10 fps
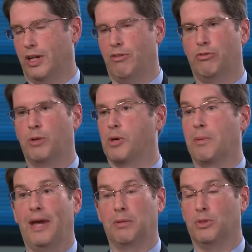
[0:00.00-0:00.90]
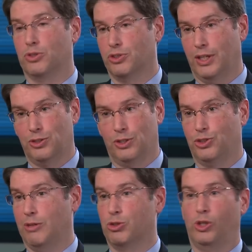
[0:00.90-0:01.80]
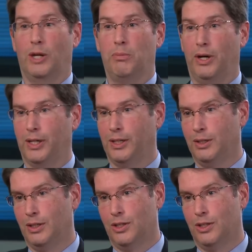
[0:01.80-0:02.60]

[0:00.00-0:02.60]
going to have a very pragmatic business case. It's going to save us a lot of money.